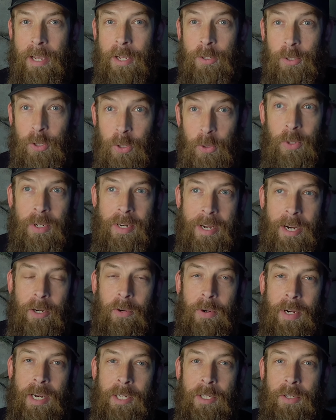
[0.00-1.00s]
to the
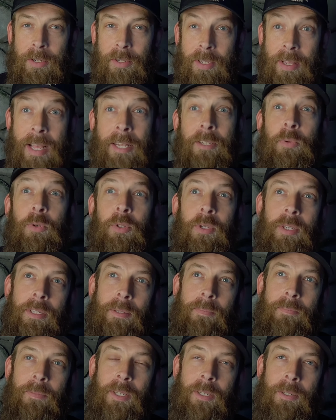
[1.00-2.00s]
decorations, and that's
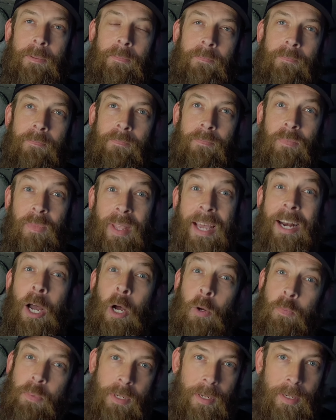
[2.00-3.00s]
really you know that
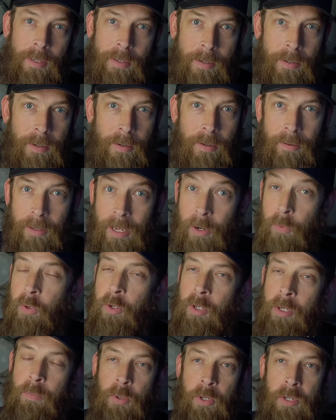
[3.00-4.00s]
helps us. That
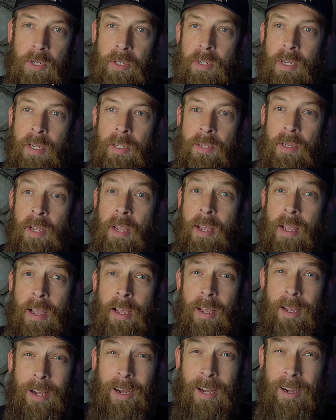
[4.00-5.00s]
really pushes us.
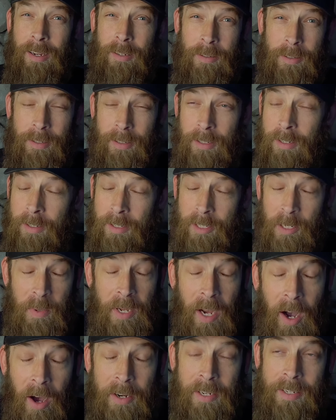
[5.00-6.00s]
To be
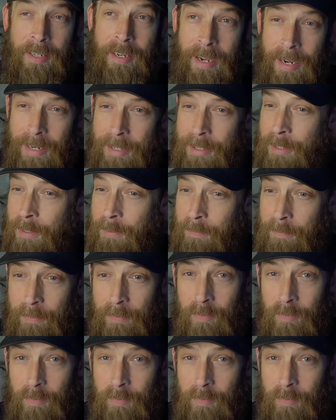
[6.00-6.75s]
honest, guys,